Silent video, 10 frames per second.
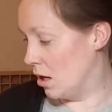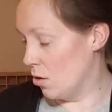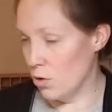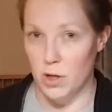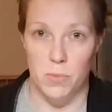
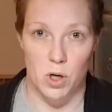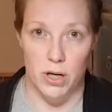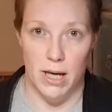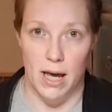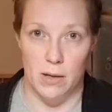orchid
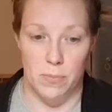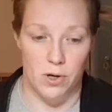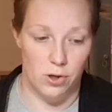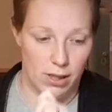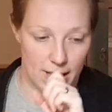bark and
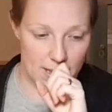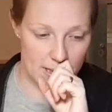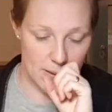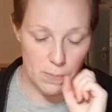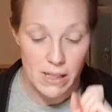perlite
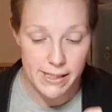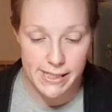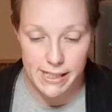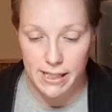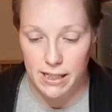
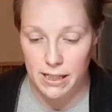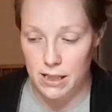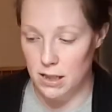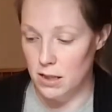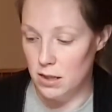mixed
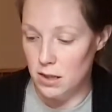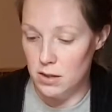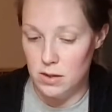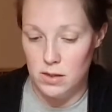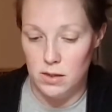in,
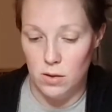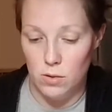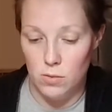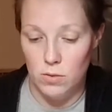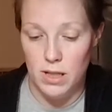
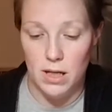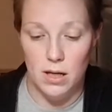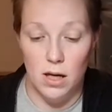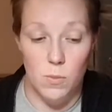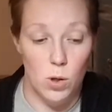so yeah,
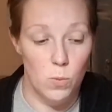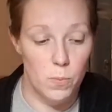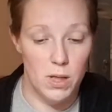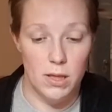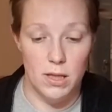I'm
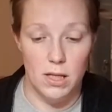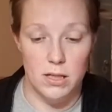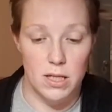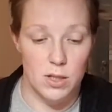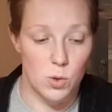hoping
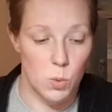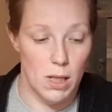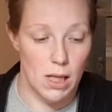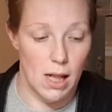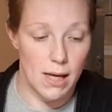that it
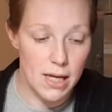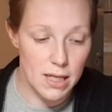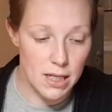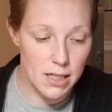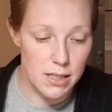will
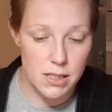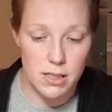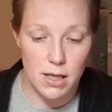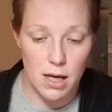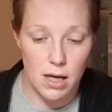like it.
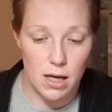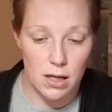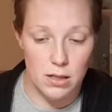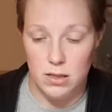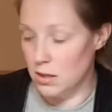
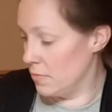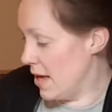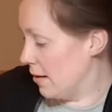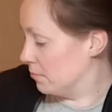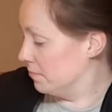And
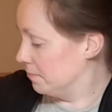yeah.